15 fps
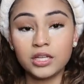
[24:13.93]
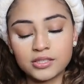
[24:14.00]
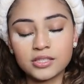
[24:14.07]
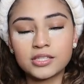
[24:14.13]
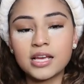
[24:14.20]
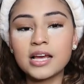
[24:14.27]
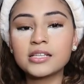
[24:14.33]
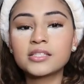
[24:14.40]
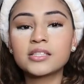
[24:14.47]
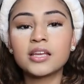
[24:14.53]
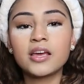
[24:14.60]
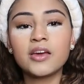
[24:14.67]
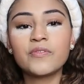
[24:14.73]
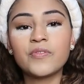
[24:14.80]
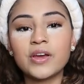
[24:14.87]
To test
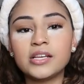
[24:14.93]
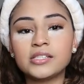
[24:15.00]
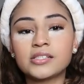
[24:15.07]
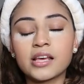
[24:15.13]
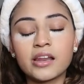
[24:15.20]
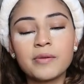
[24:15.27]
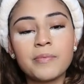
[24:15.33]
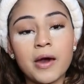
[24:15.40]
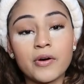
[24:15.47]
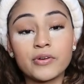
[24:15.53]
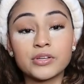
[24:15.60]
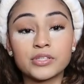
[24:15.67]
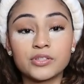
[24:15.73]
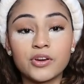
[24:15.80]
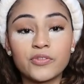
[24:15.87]
if a setting
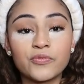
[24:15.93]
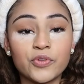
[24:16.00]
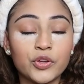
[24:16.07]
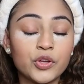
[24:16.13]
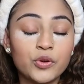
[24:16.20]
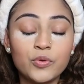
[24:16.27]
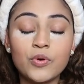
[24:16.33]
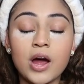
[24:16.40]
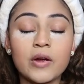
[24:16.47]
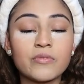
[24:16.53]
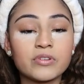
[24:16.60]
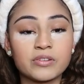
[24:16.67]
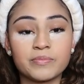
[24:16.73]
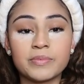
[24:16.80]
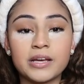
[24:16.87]
powder is good for you, I
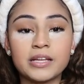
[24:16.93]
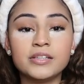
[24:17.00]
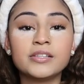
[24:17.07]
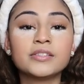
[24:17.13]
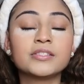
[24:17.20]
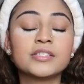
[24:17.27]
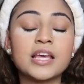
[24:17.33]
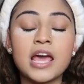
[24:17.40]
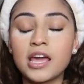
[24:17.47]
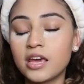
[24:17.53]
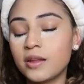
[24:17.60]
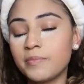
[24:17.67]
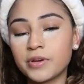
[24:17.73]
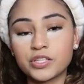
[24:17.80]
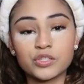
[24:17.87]
recommend
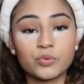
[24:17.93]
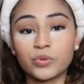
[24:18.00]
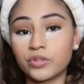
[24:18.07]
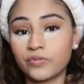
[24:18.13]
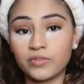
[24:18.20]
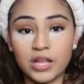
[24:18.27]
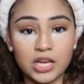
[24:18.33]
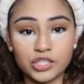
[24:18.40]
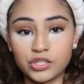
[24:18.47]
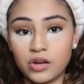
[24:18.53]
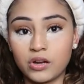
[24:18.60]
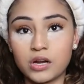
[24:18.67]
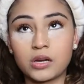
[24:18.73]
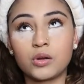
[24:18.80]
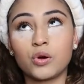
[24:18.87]
taking a picture with the flash
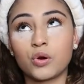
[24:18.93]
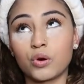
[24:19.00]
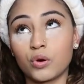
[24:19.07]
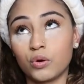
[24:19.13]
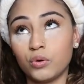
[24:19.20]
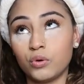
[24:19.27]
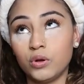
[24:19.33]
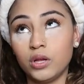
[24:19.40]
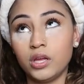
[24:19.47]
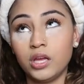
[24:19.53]
on it, girl.